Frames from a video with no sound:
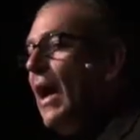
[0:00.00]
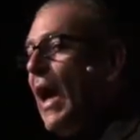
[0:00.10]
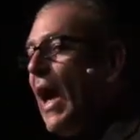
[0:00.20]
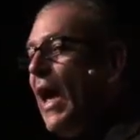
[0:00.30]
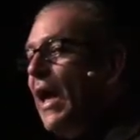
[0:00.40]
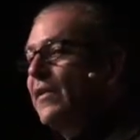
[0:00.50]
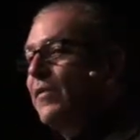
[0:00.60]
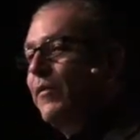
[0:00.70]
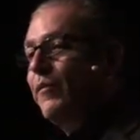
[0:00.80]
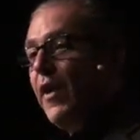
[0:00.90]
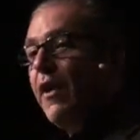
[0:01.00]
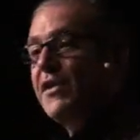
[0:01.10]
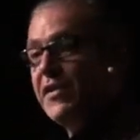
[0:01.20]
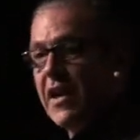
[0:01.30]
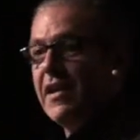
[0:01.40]
And very
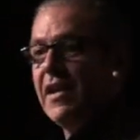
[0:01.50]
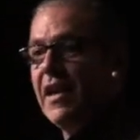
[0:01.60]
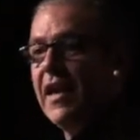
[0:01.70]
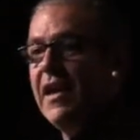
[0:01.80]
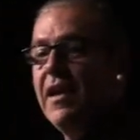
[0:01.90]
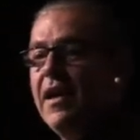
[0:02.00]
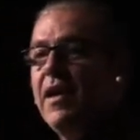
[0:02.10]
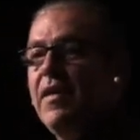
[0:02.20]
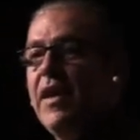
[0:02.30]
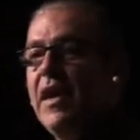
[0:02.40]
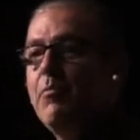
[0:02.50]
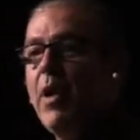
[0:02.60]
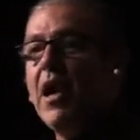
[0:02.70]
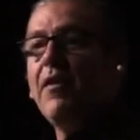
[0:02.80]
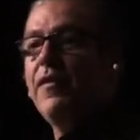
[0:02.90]
suddenly, the
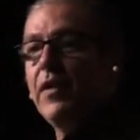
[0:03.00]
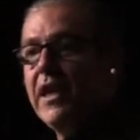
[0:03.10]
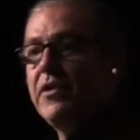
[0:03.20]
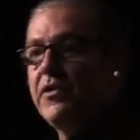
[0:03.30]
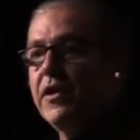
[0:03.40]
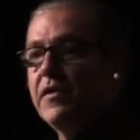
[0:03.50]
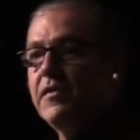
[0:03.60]
powerful engines